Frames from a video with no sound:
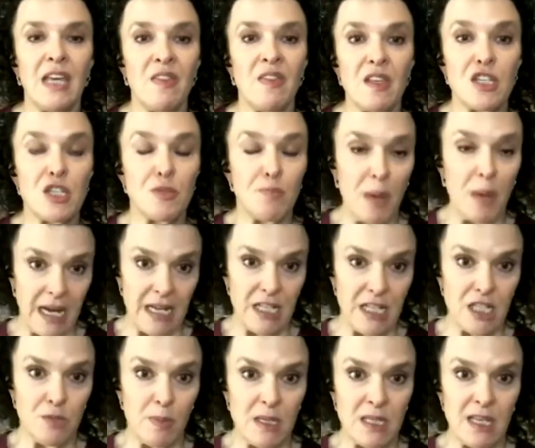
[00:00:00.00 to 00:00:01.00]
spine
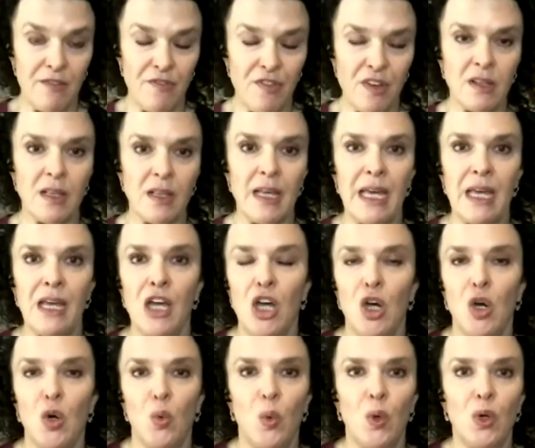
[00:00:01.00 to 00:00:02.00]
specifically,
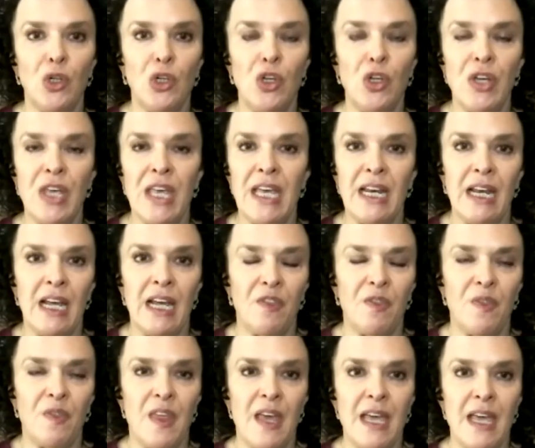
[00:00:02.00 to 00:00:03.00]
we're looking at
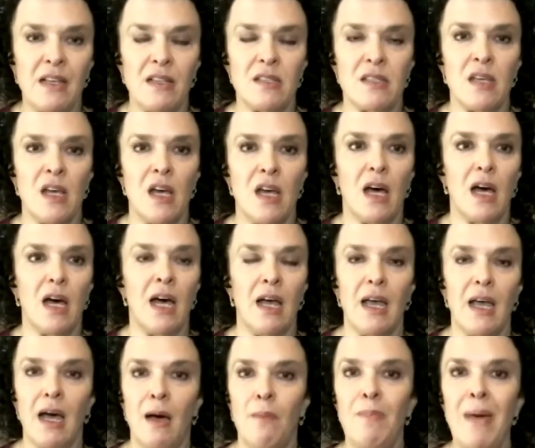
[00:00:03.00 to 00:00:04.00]
things,
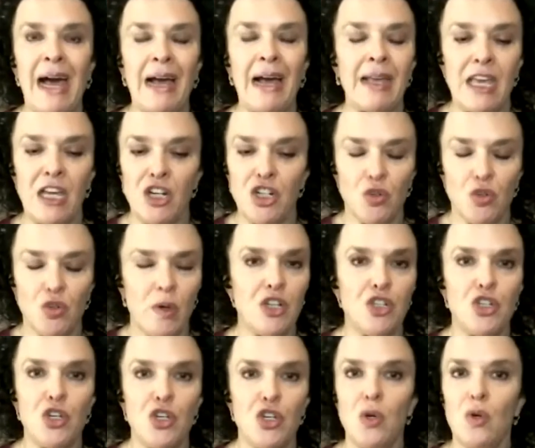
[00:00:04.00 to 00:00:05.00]
a back injury
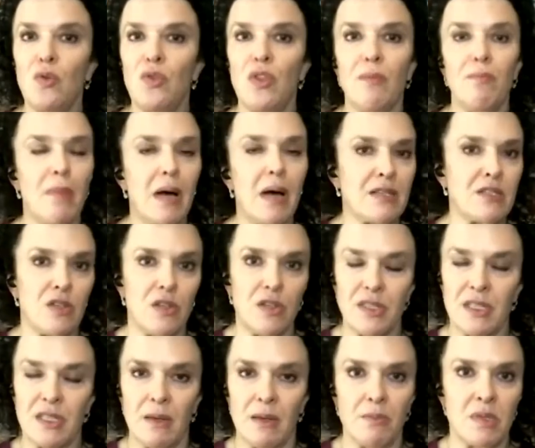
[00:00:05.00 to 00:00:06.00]
to the
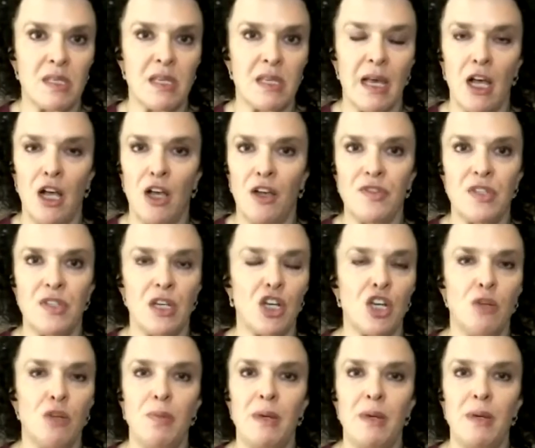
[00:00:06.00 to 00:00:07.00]
muscles themselves. It
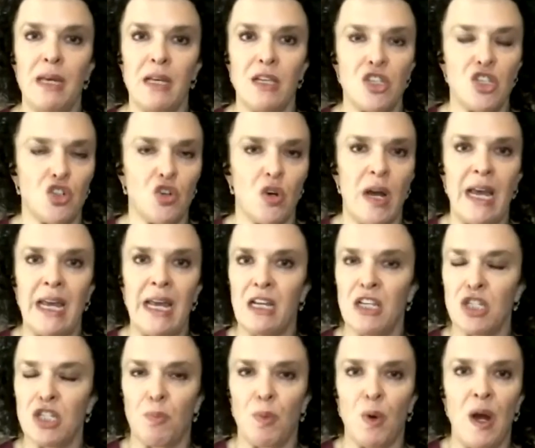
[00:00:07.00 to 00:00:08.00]
could be a strain, a
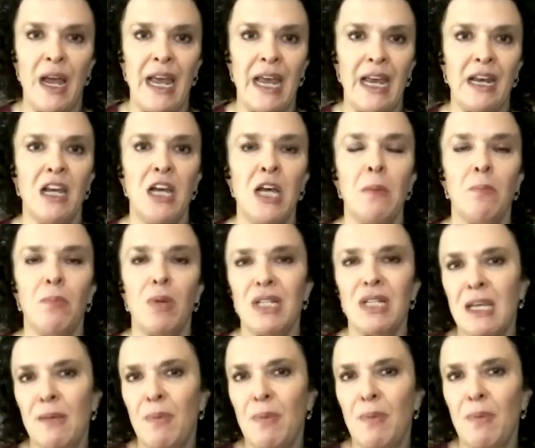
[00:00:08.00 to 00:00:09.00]
sprain, but
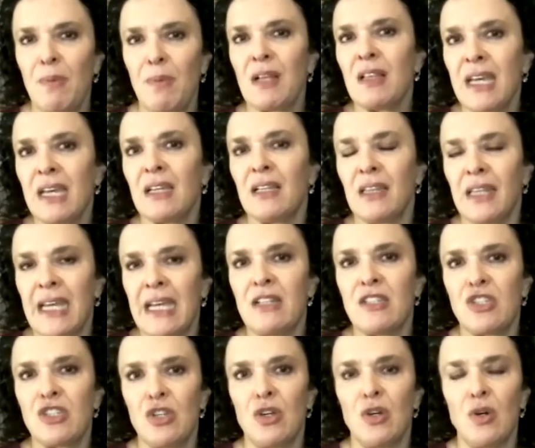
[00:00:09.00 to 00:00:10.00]
typically it leads
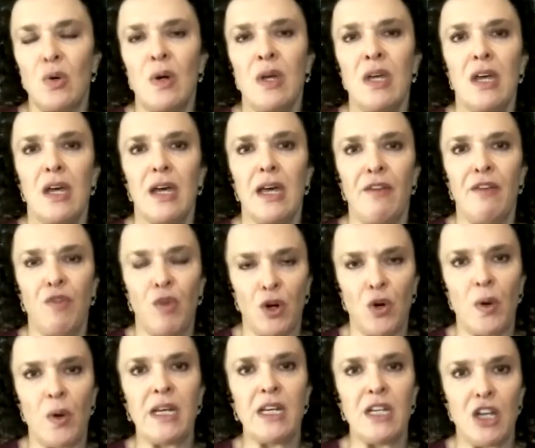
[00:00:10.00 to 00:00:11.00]
to, if we're
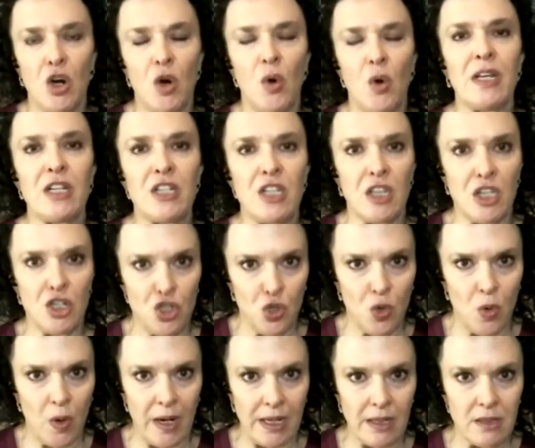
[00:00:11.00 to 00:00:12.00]
going to go into the
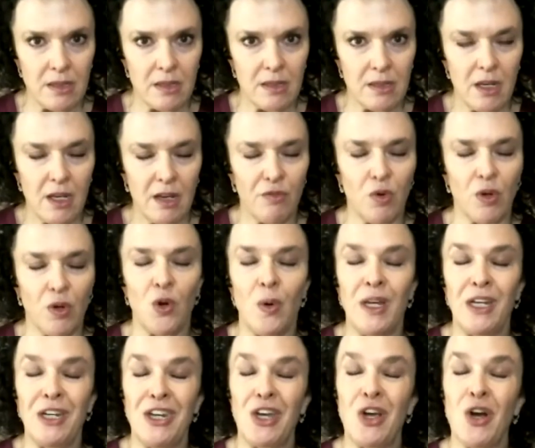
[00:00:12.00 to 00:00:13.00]
joints, if we're going
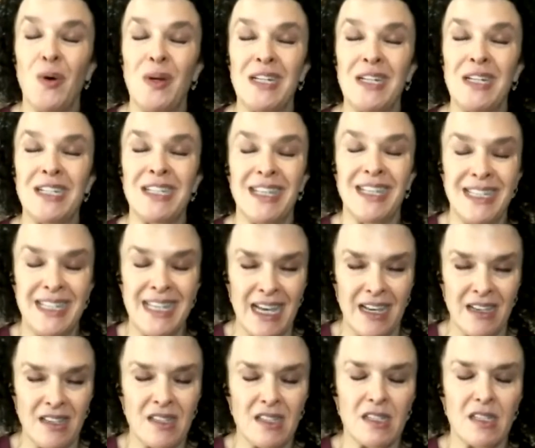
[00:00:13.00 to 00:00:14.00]
to go into the
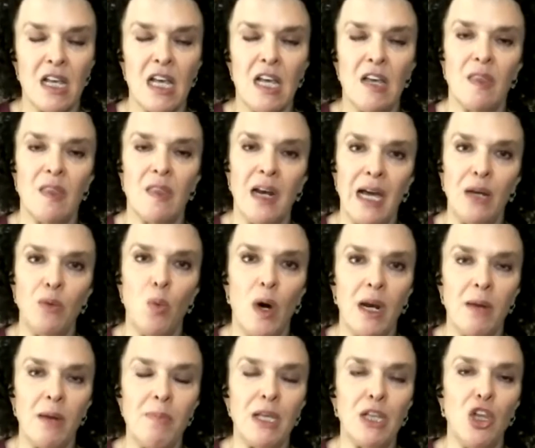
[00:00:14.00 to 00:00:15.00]
discs, then I'd want to
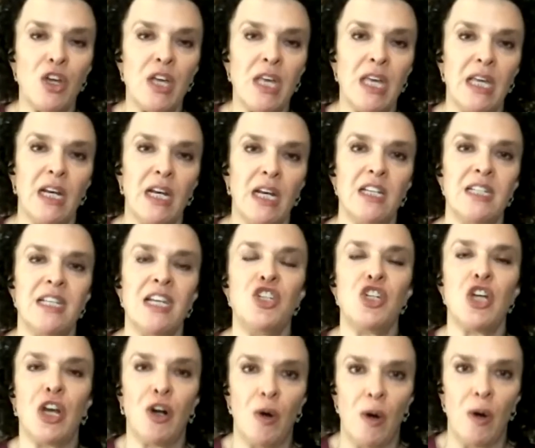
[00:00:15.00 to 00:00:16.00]
be looking at
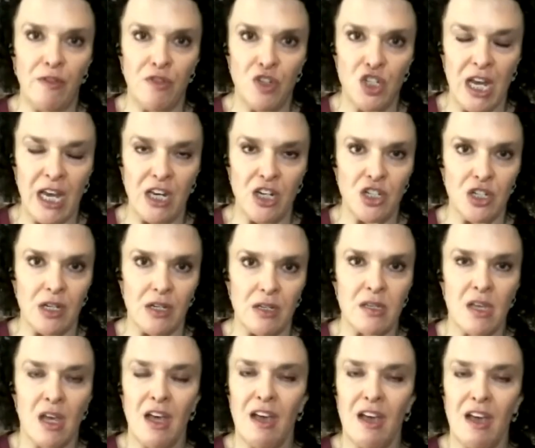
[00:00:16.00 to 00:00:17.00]
degenerative changes.
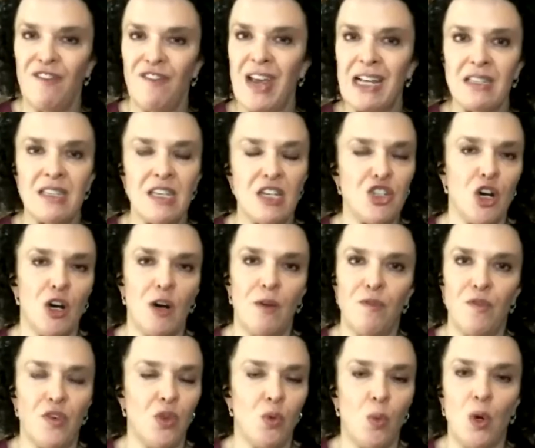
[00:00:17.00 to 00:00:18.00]
Fancy term
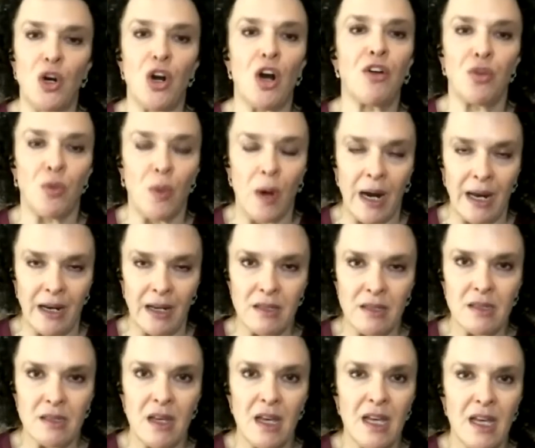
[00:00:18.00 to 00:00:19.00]
for the word
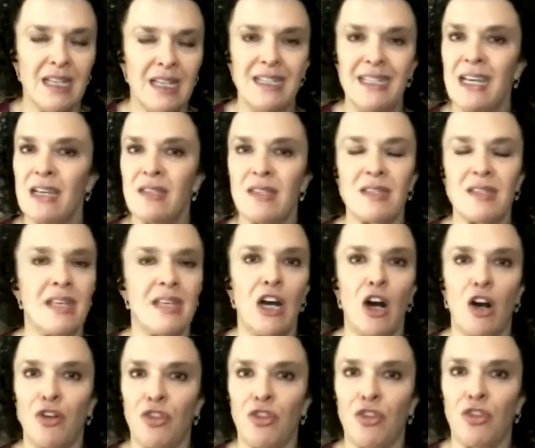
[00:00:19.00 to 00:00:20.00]
arthritis. Discs get
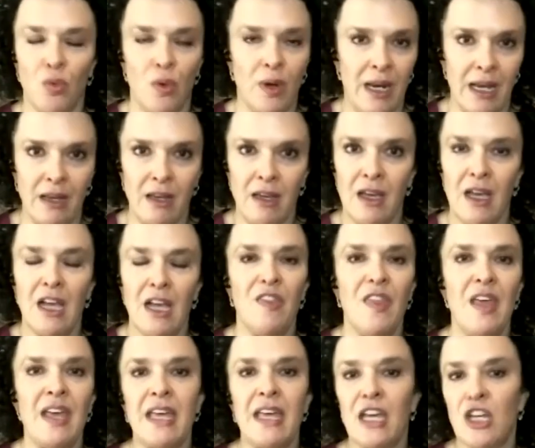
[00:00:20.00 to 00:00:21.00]
arthritic.
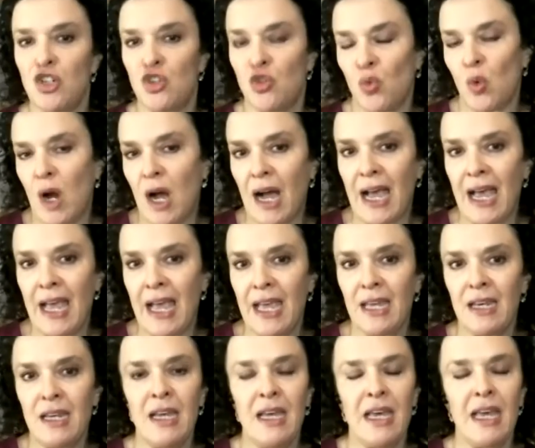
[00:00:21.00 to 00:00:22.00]
They get
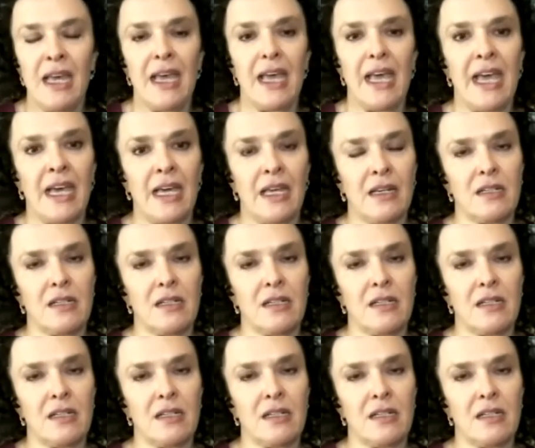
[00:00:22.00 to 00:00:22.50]
dried and